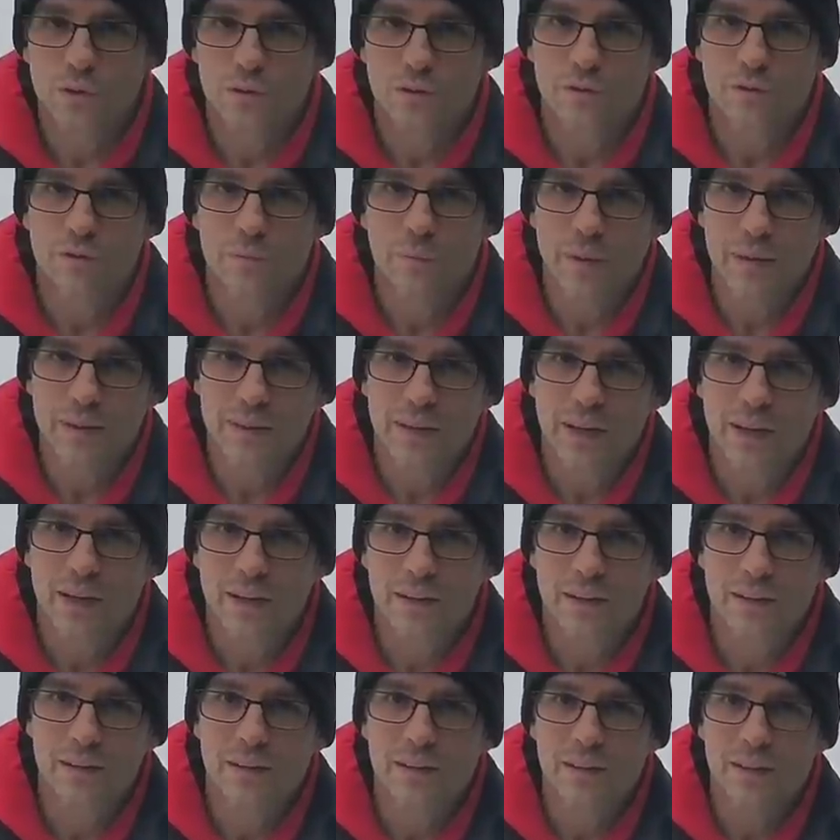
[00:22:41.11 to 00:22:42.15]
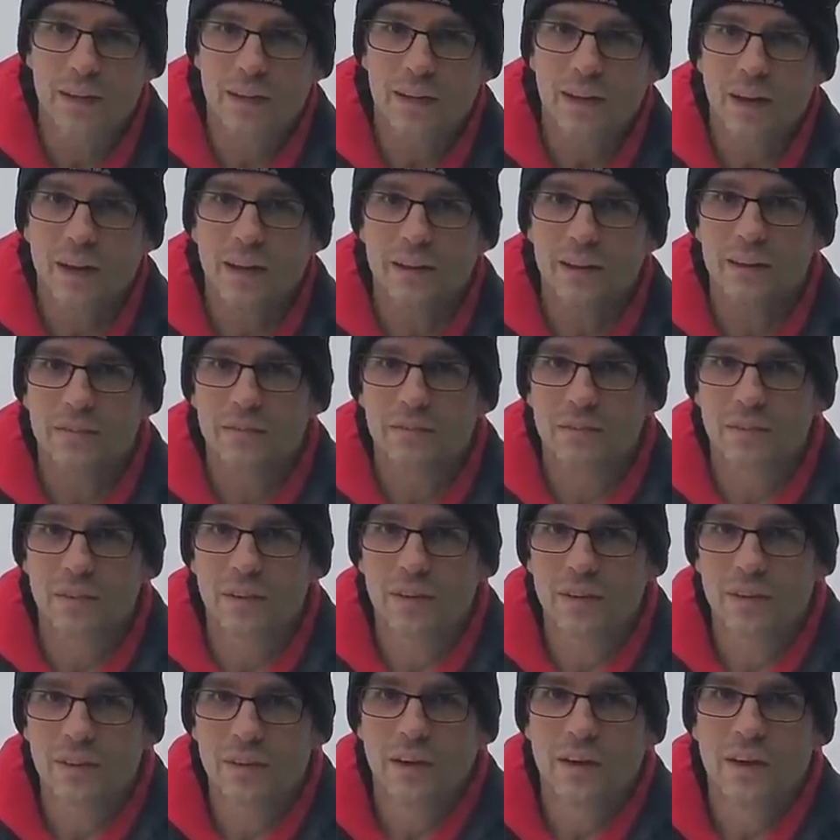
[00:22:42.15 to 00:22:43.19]
of mentality, that kind of
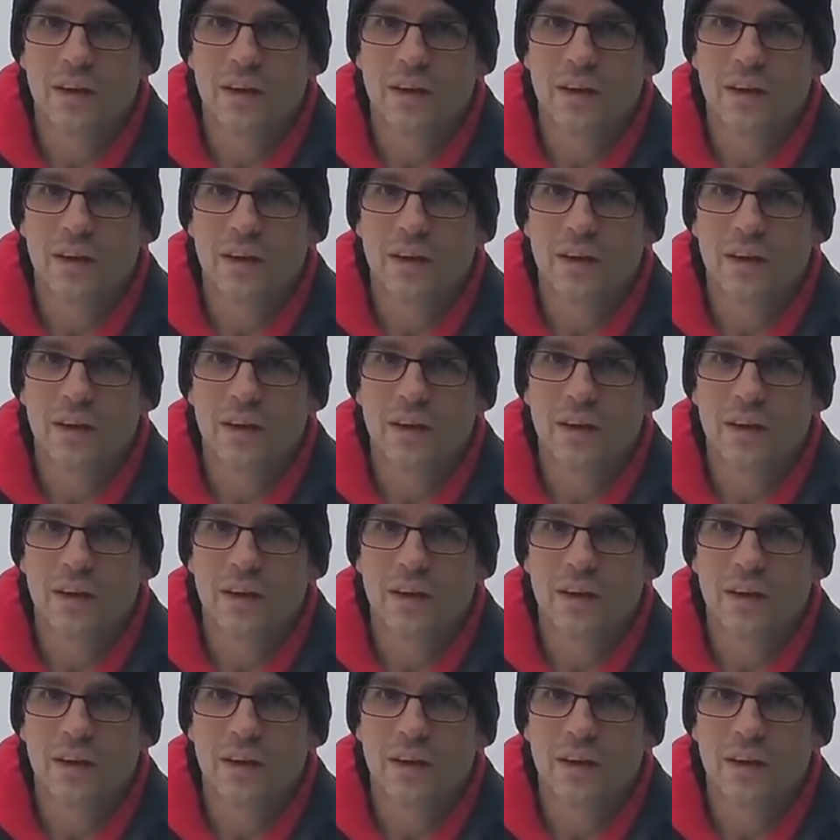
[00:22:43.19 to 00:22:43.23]
thing,